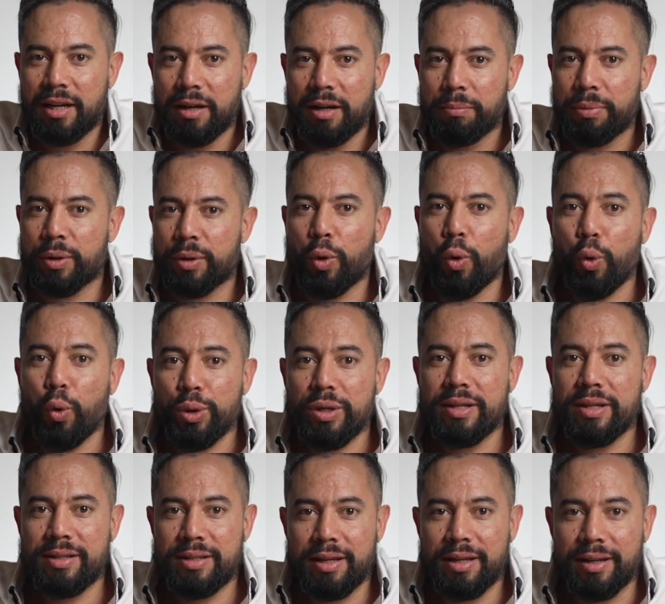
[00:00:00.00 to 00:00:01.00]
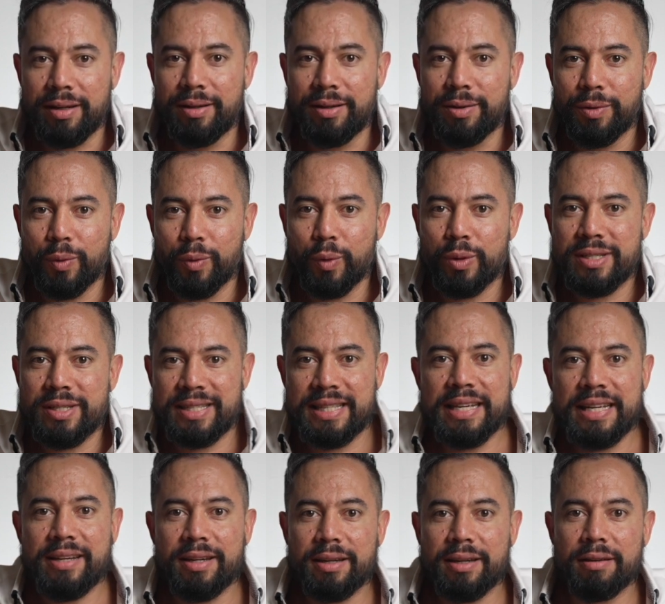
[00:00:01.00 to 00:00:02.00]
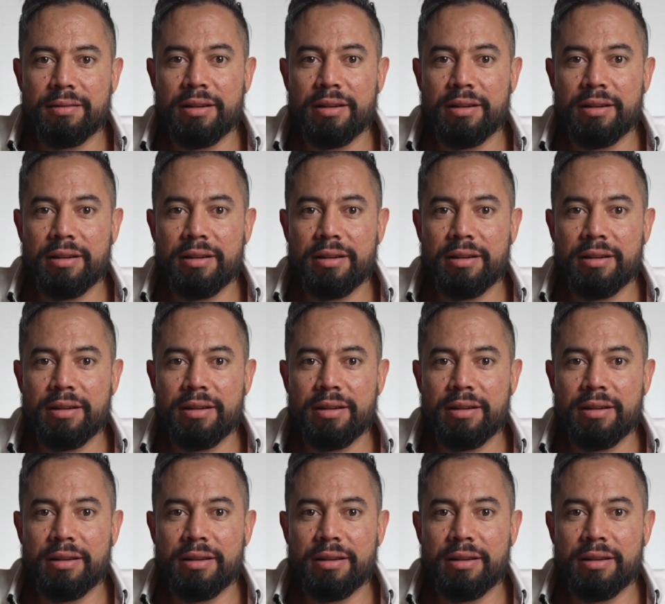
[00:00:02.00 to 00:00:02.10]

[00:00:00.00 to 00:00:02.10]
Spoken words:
But all you did was think